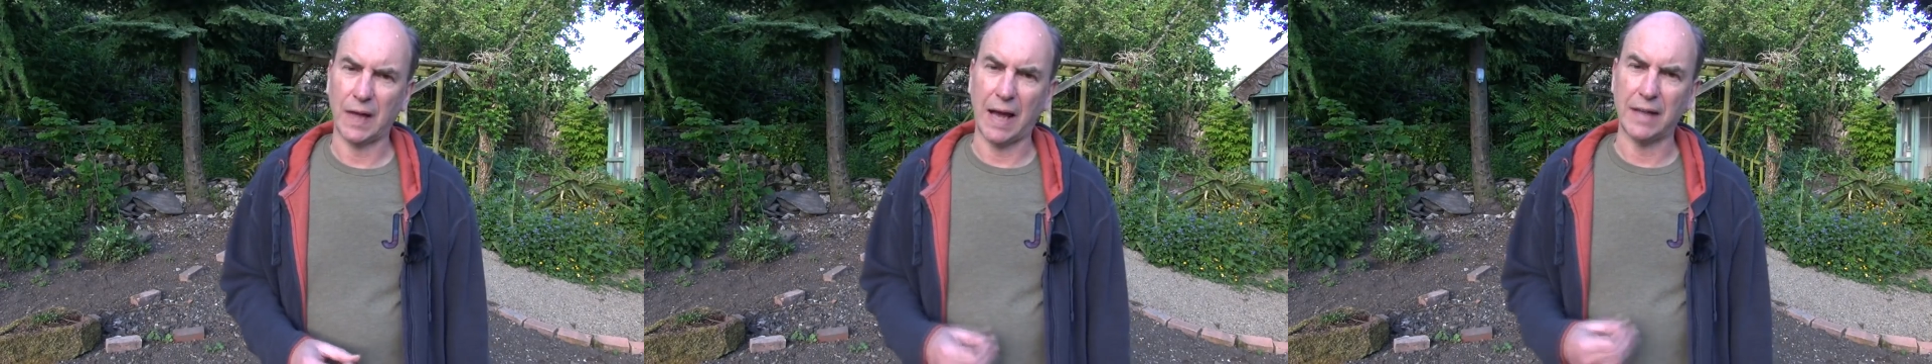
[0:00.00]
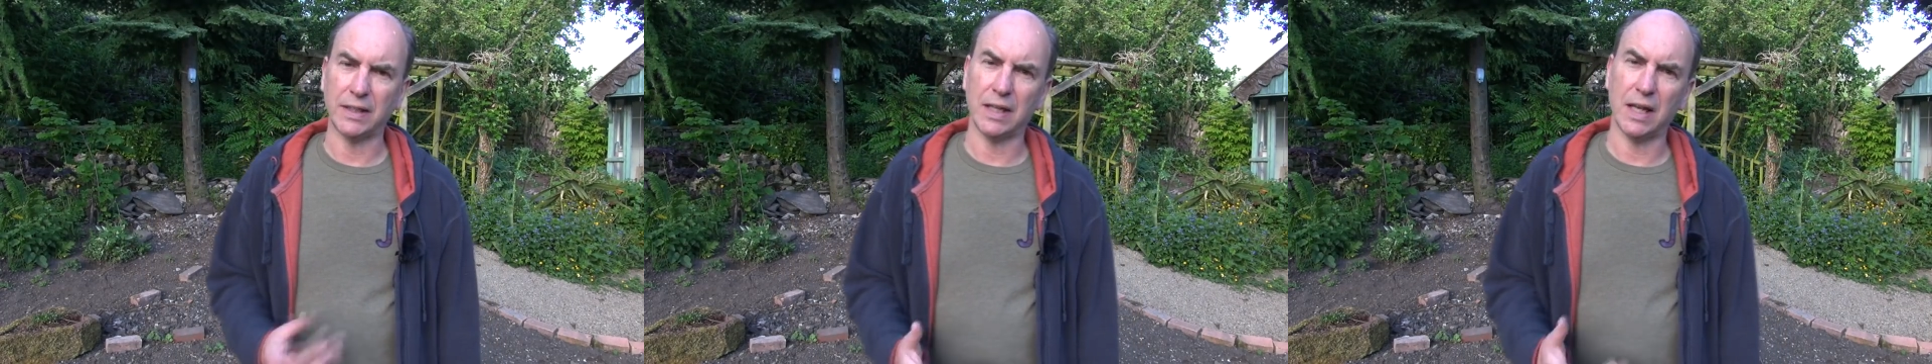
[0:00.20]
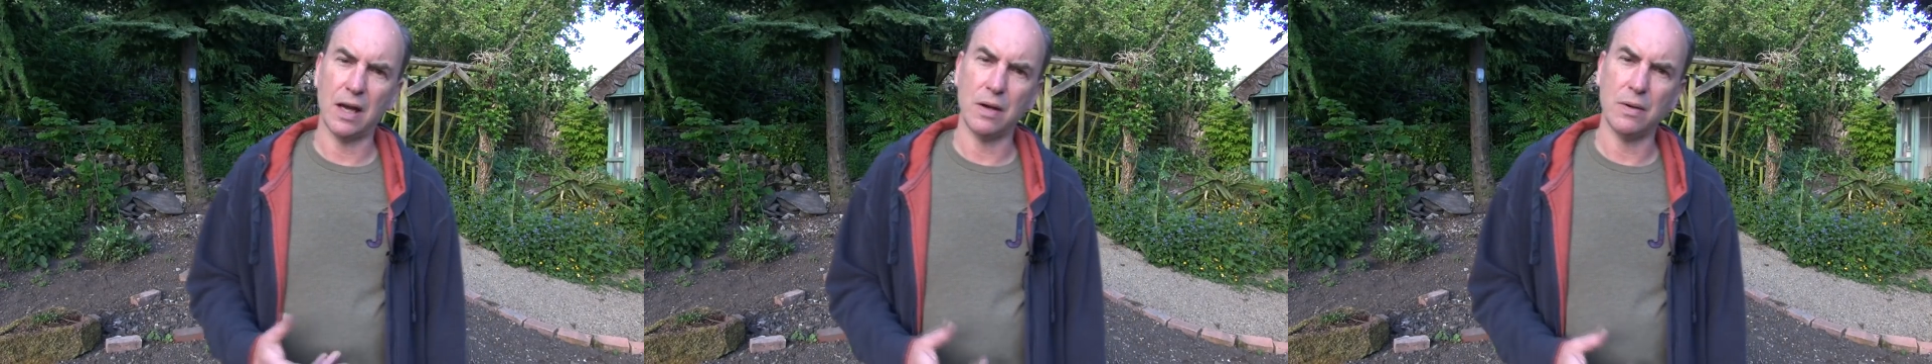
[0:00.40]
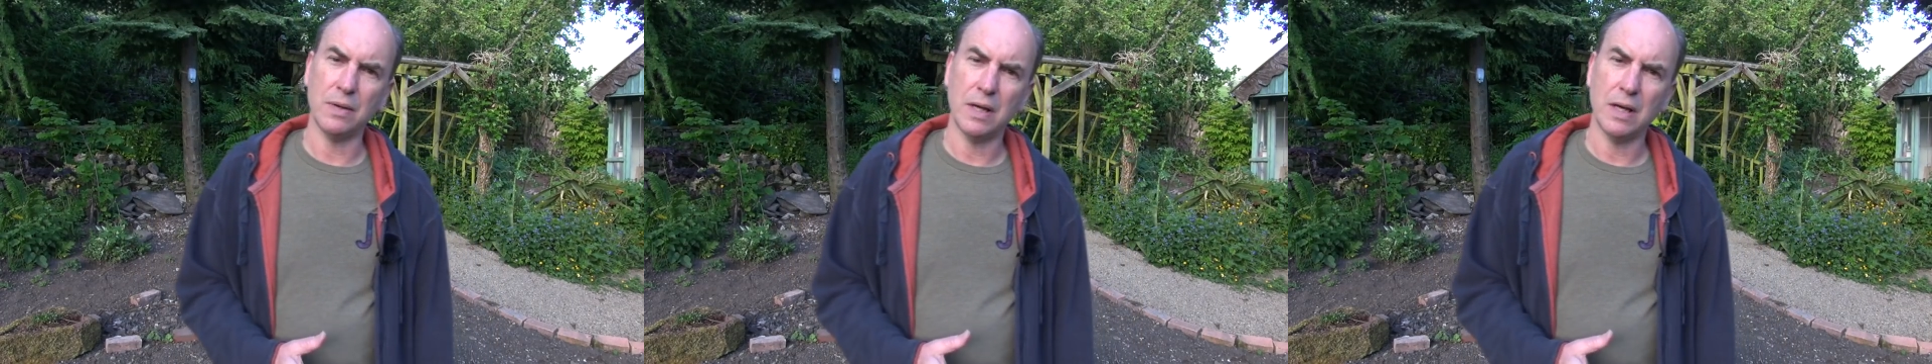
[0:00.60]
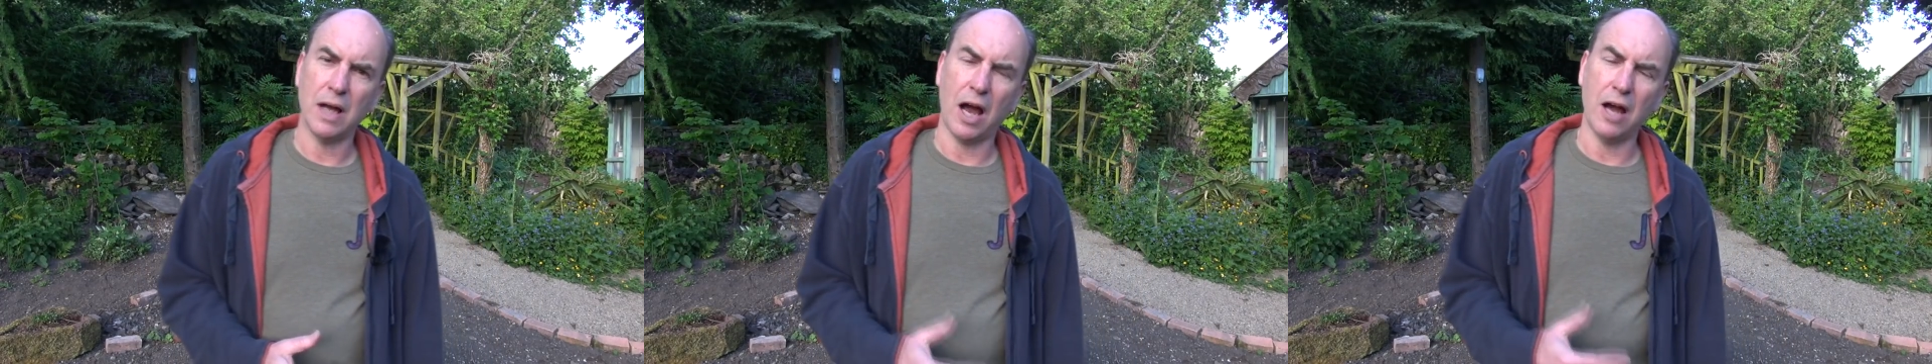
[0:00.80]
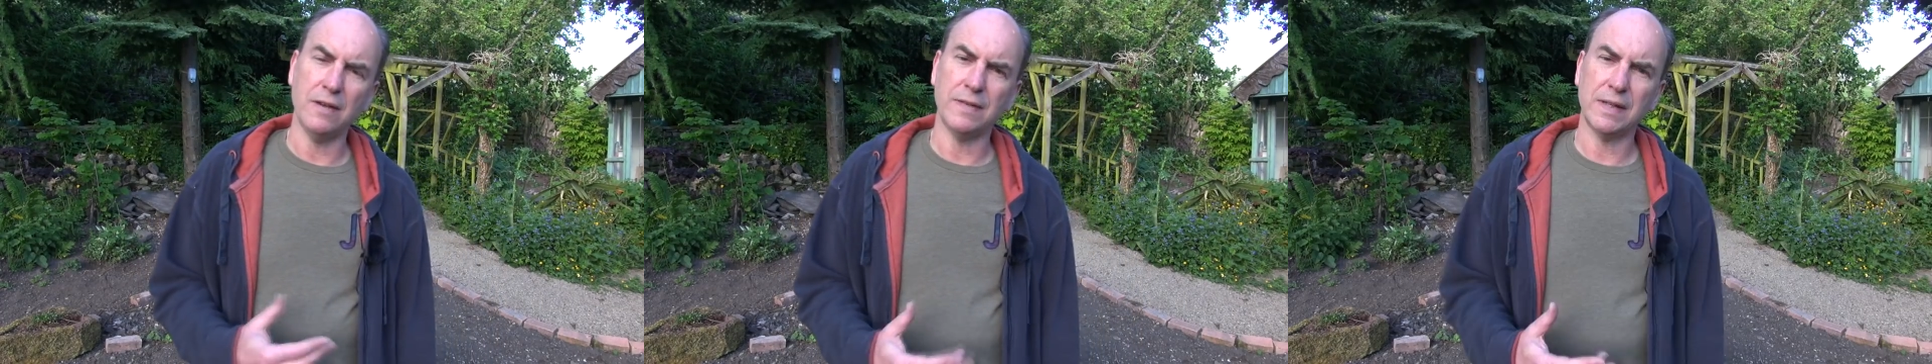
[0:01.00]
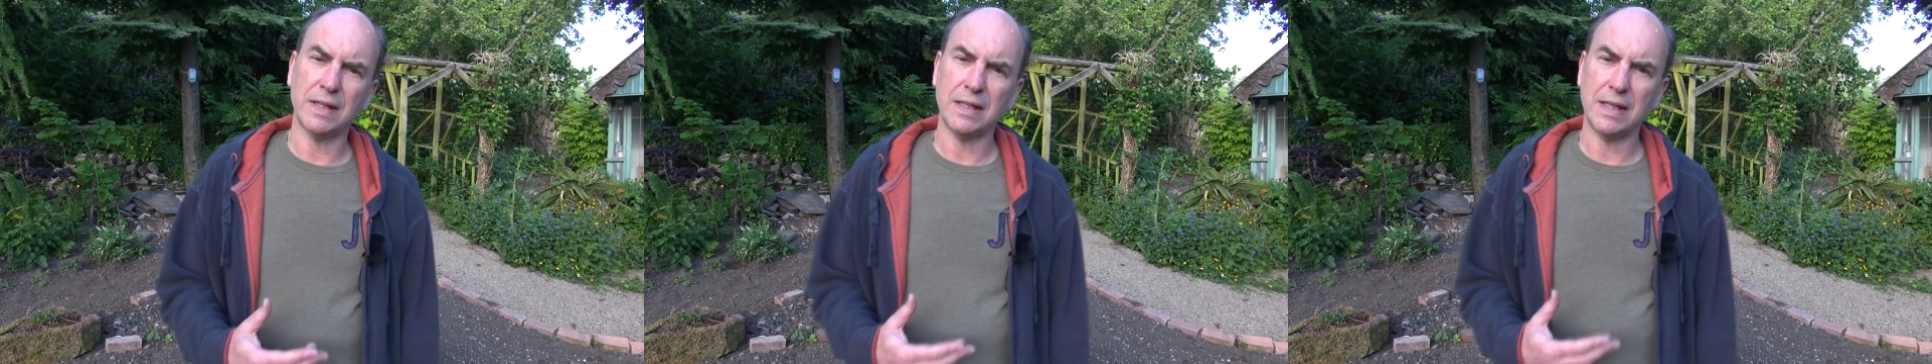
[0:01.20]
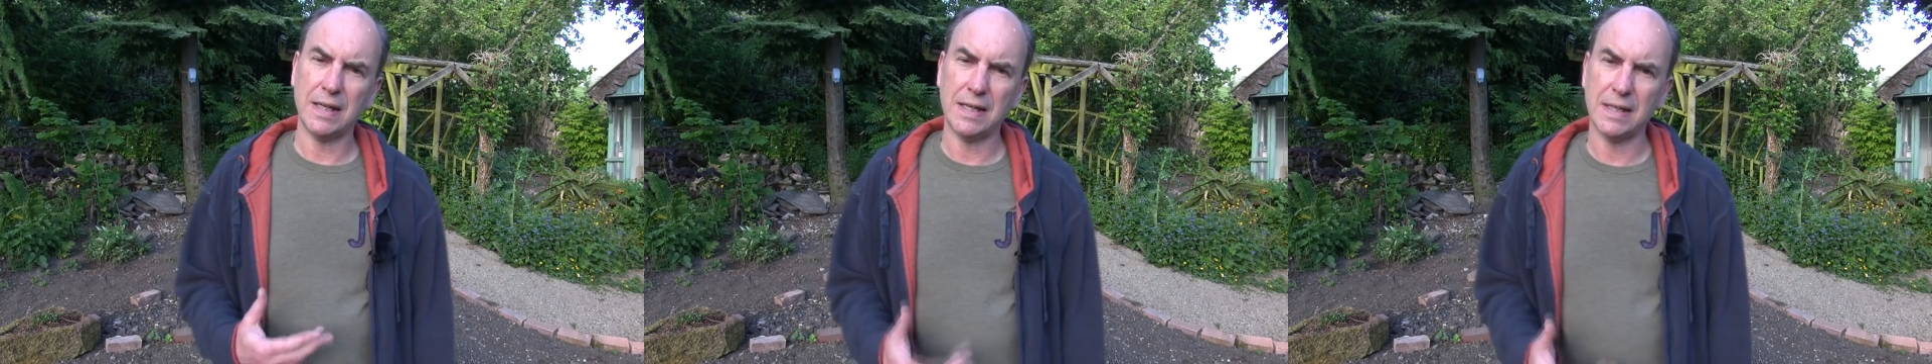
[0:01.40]
and you know over
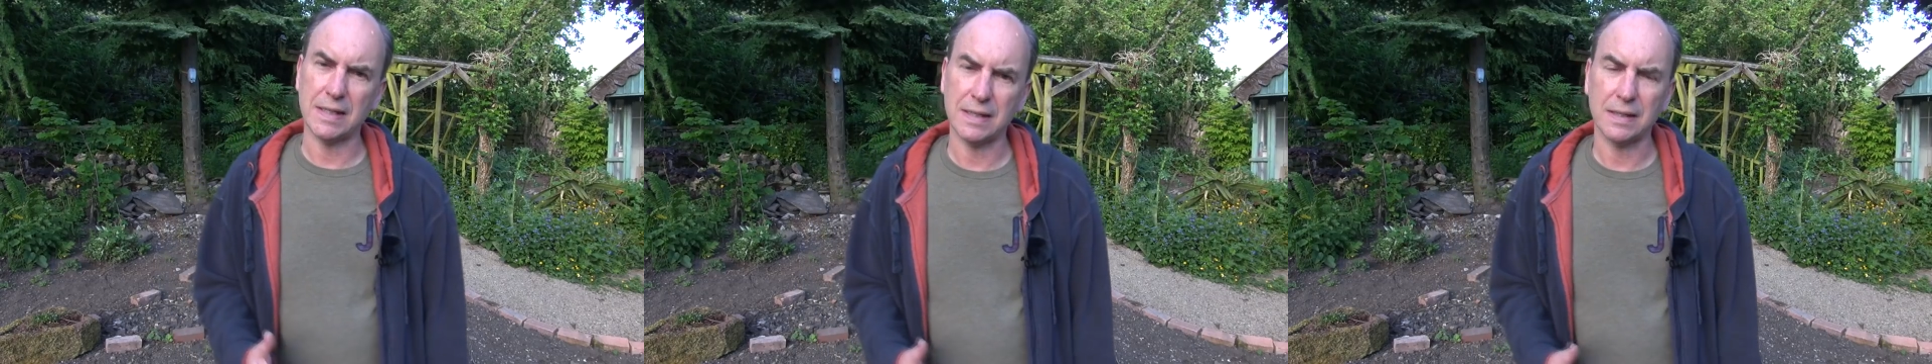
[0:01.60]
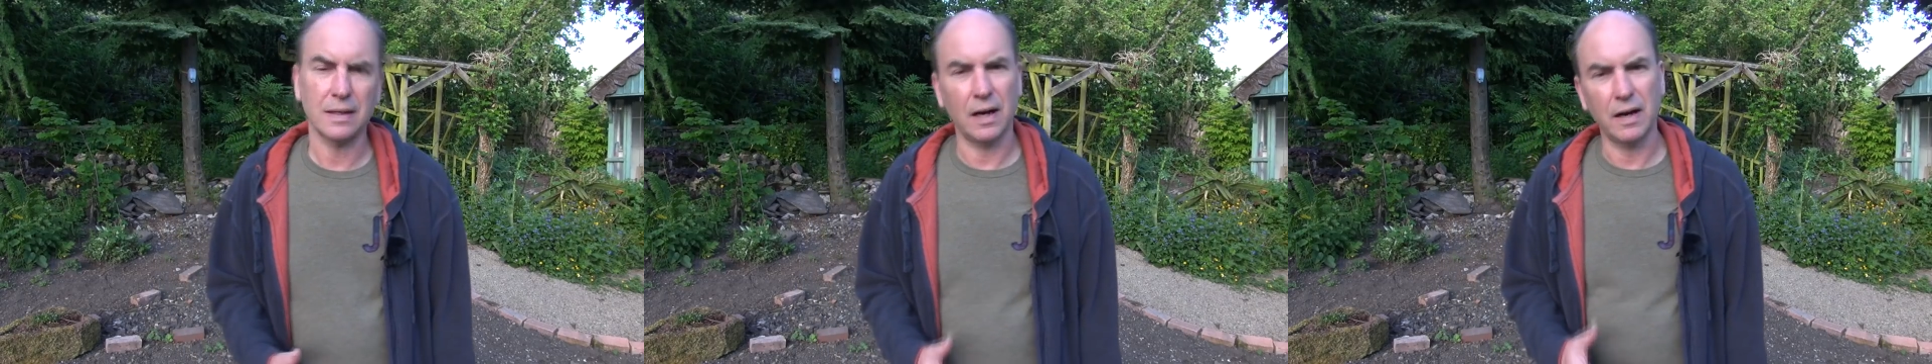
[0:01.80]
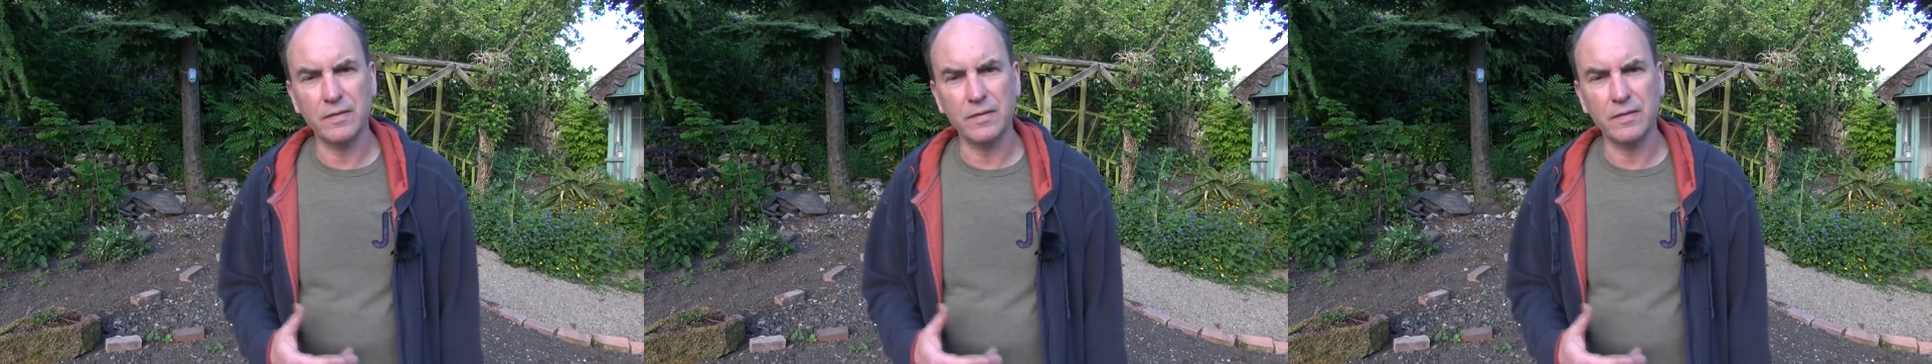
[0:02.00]
the years,